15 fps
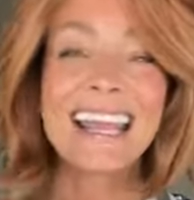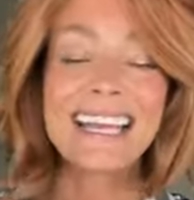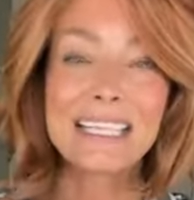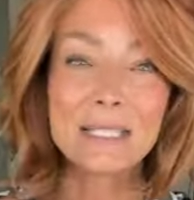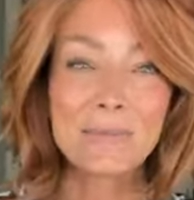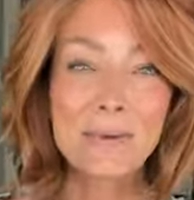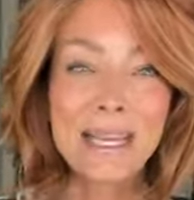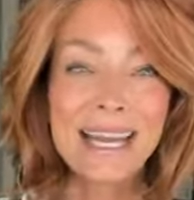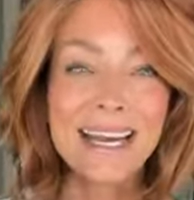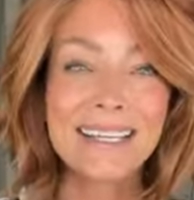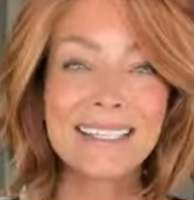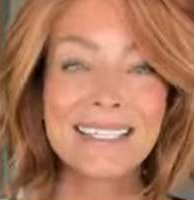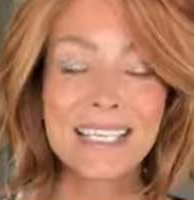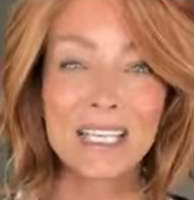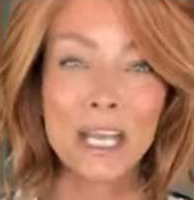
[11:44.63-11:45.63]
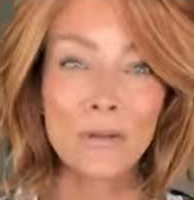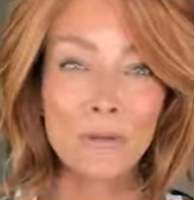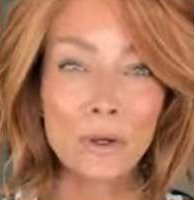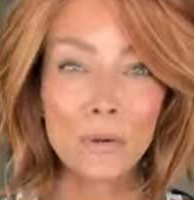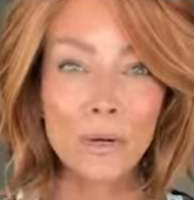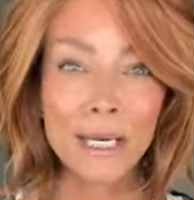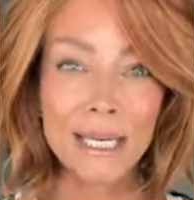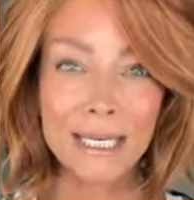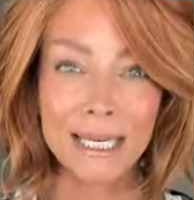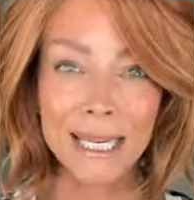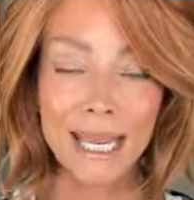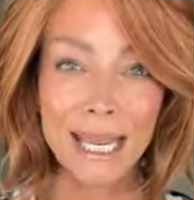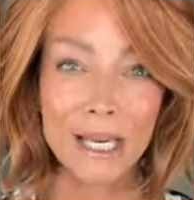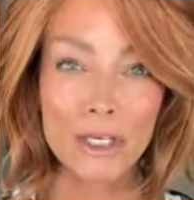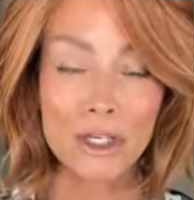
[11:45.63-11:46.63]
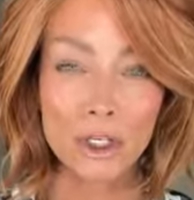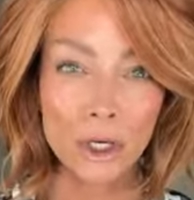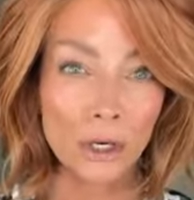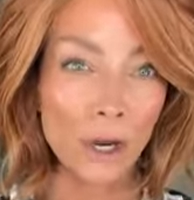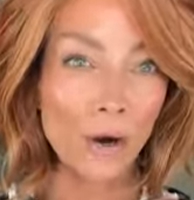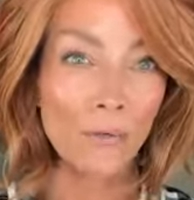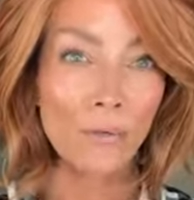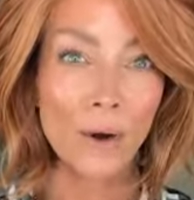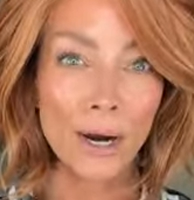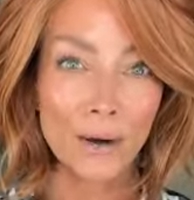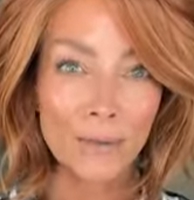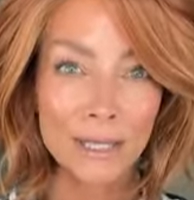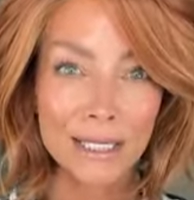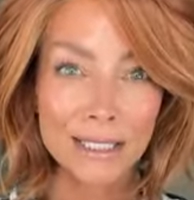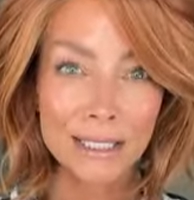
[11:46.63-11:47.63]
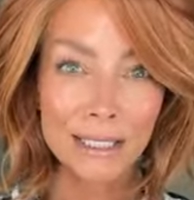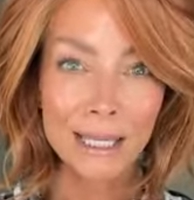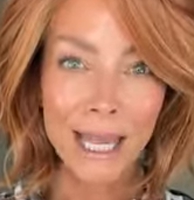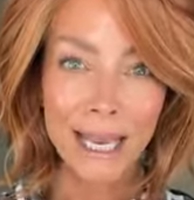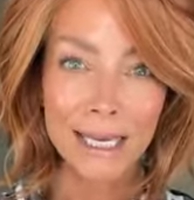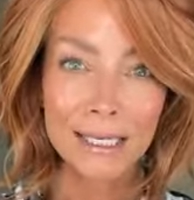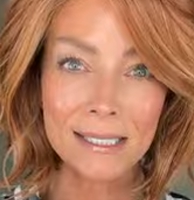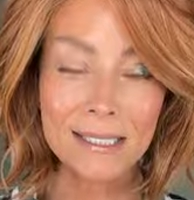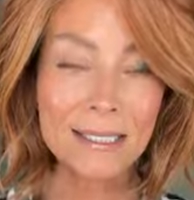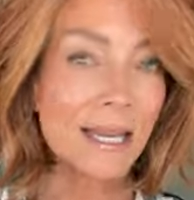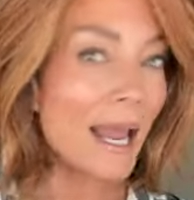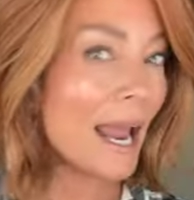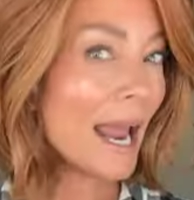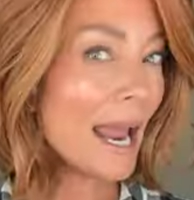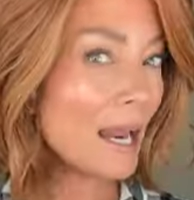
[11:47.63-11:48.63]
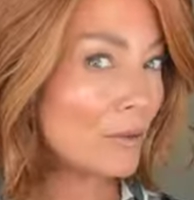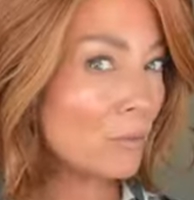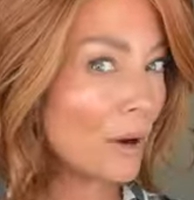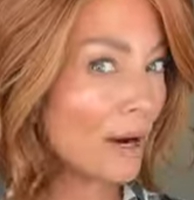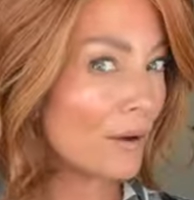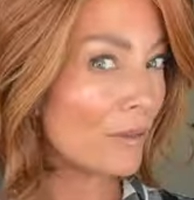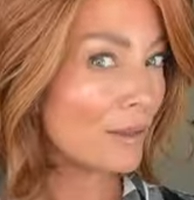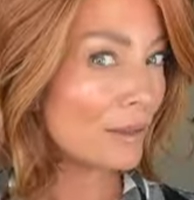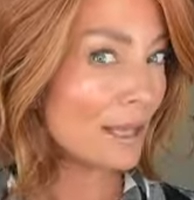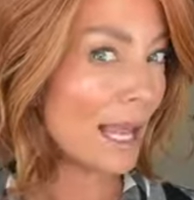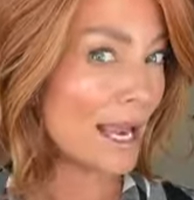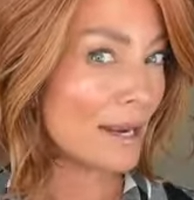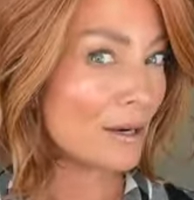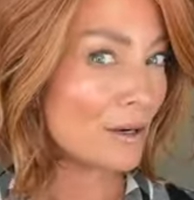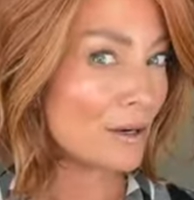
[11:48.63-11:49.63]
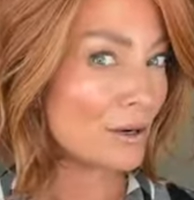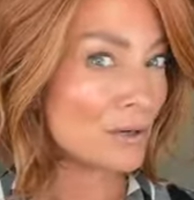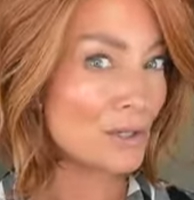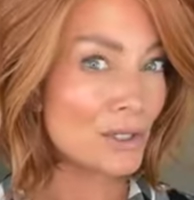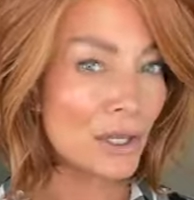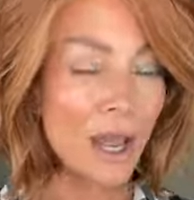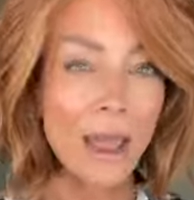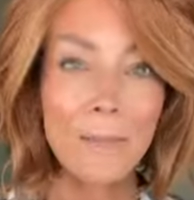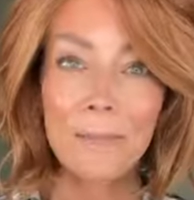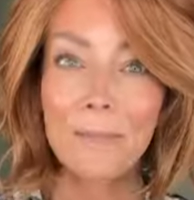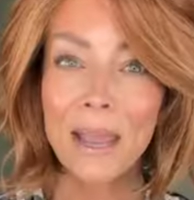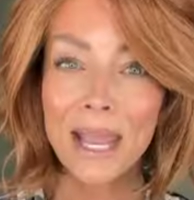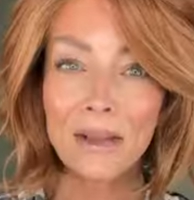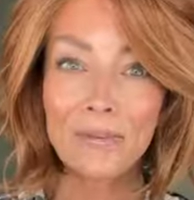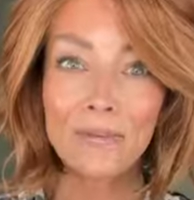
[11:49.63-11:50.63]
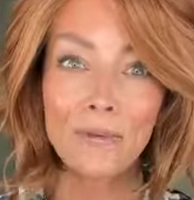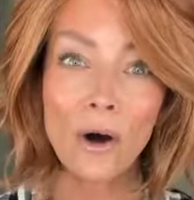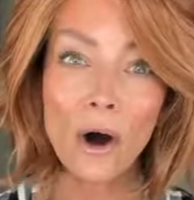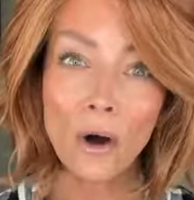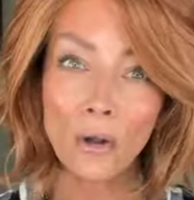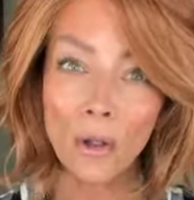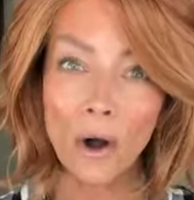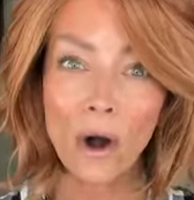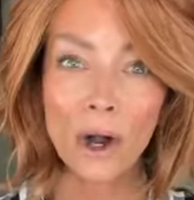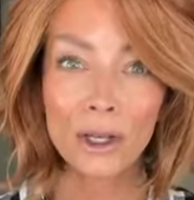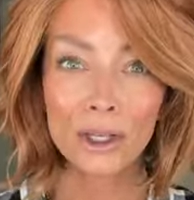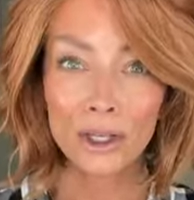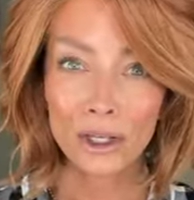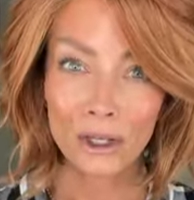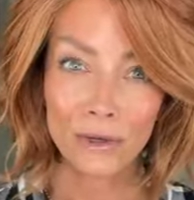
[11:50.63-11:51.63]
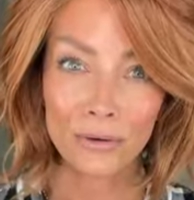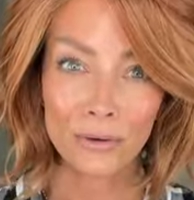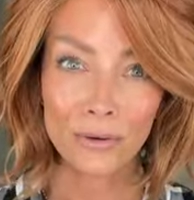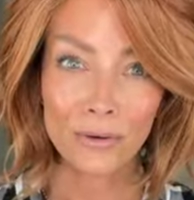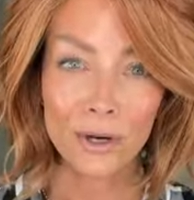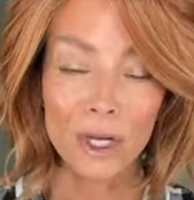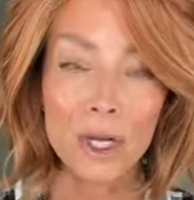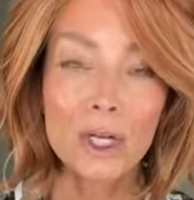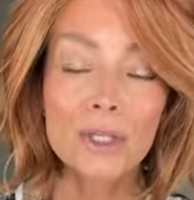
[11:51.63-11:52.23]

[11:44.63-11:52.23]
It's because to give you an indication of where these lengths and where the layers may fall on you.